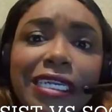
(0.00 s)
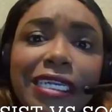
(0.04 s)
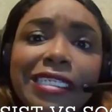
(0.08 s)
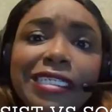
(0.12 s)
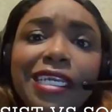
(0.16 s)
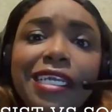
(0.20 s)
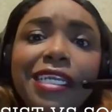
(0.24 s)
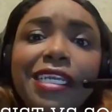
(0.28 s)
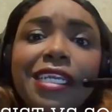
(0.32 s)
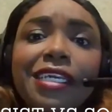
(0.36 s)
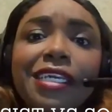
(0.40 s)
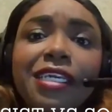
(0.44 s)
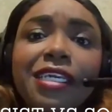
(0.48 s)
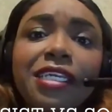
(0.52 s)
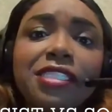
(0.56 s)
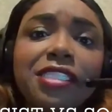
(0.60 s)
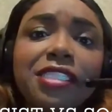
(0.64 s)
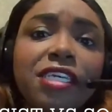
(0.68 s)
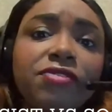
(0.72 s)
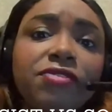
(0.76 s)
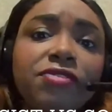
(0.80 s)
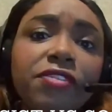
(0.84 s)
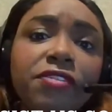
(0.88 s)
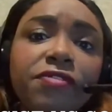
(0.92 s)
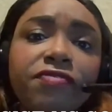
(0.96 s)
And then it gets
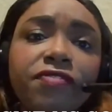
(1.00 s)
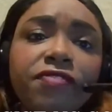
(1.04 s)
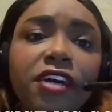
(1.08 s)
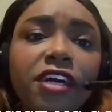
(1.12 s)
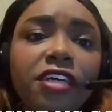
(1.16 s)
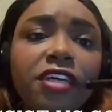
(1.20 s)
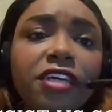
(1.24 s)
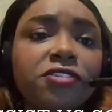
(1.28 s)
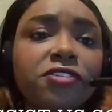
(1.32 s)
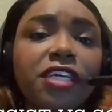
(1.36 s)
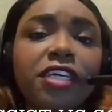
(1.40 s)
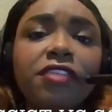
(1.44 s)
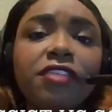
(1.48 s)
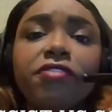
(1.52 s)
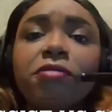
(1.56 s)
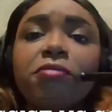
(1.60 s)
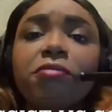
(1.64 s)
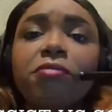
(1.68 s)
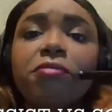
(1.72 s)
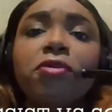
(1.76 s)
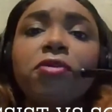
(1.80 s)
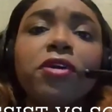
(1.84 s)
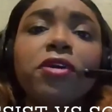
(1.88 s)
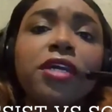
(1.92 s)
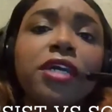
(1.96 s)
even further, even
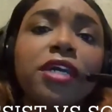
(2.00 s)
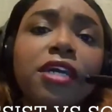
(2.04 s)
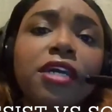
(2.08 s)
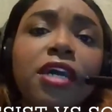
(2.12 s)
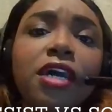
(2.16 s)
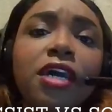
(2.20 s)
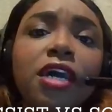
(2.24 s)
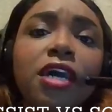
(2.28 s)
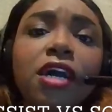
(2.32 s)
more